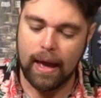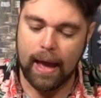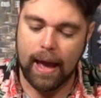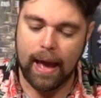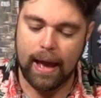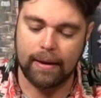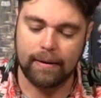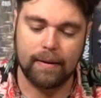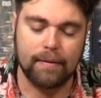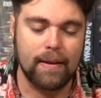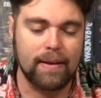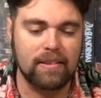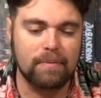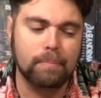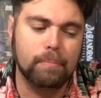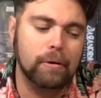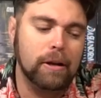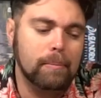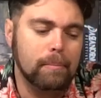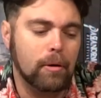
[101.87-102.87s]
And that's
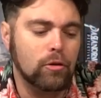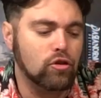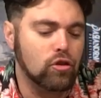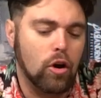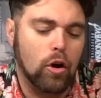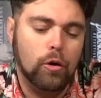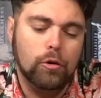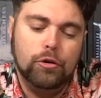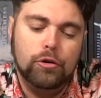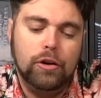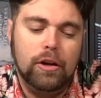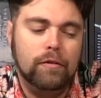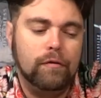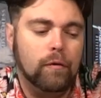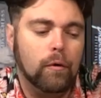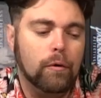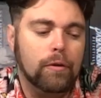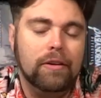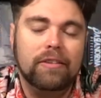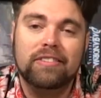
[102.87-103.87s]
pretty much all you need
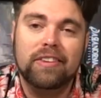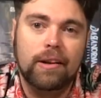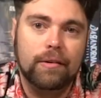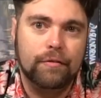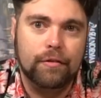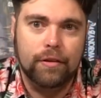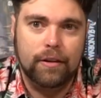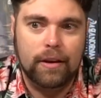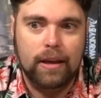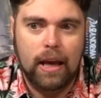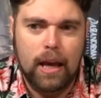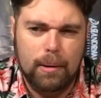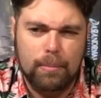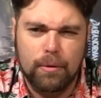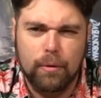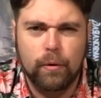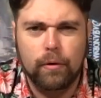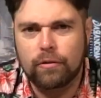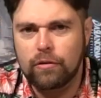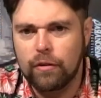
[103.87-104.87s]
for the setup for the game.
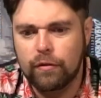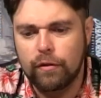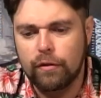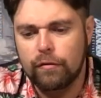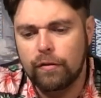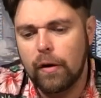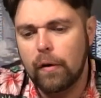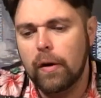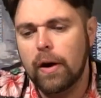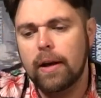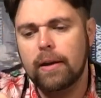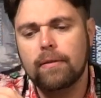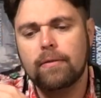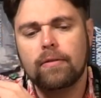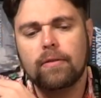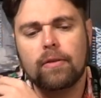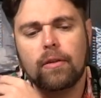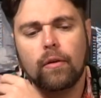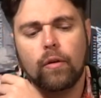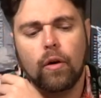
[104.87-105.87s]
There is different
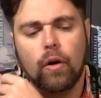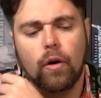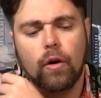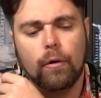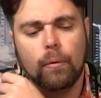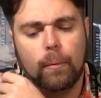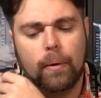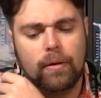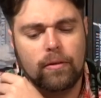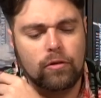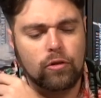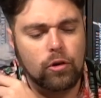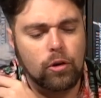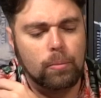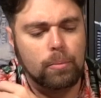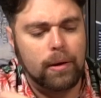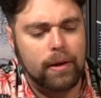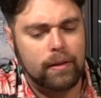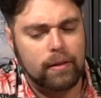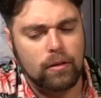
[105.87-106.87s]
variants, there are ways you
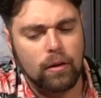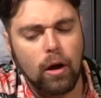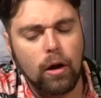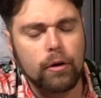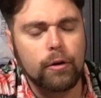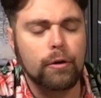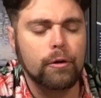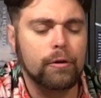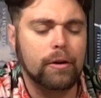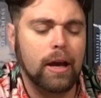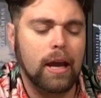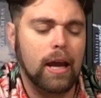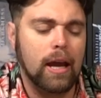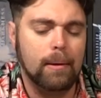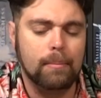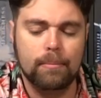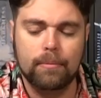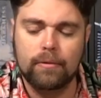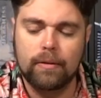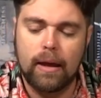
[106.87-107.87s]
can play longer
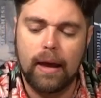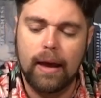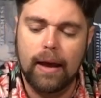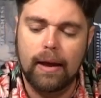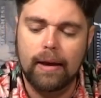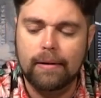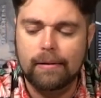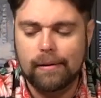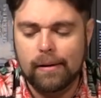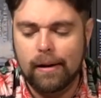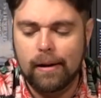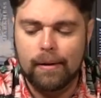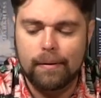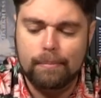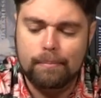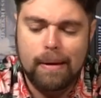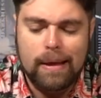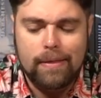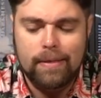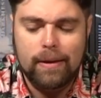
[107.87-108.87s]
games, and uh,
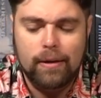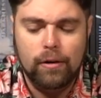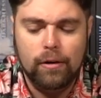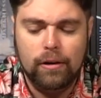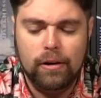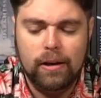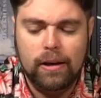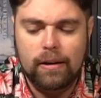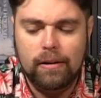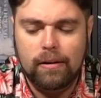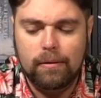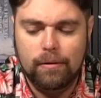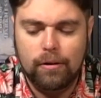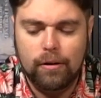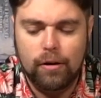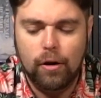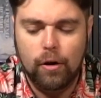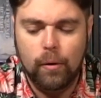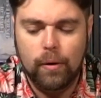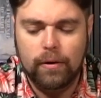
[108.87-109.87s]
the main thing you're gonna need
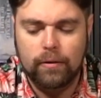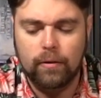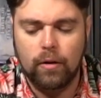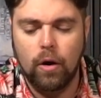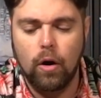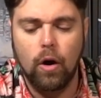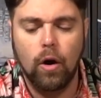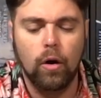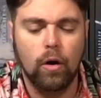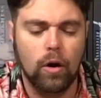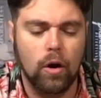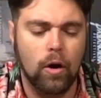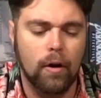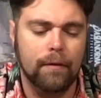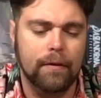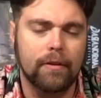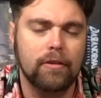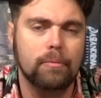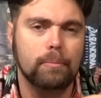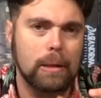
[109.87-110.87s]
to know is all
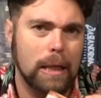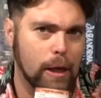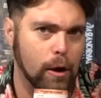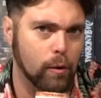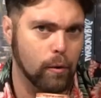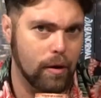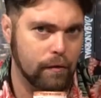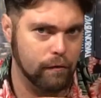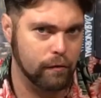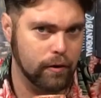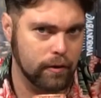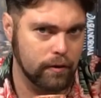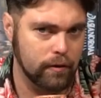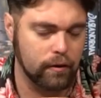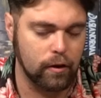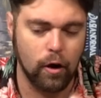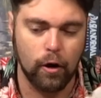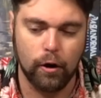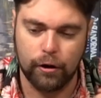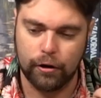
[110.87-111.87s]
on this player
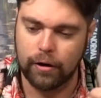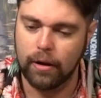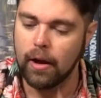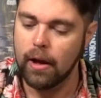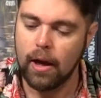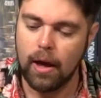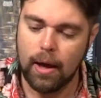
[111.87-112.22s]
reference card.